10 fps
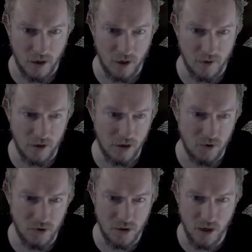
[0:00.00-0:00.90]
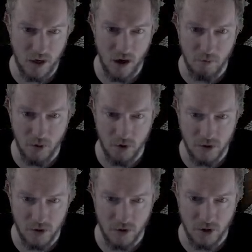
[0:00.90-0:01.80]
and then use the
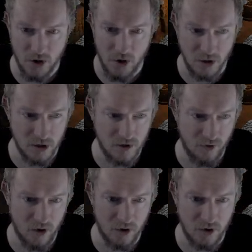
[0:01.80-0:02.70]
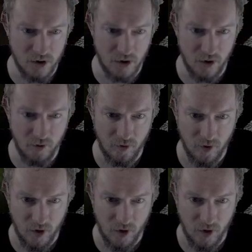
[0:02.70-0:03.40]
combos and the charges for other stuff.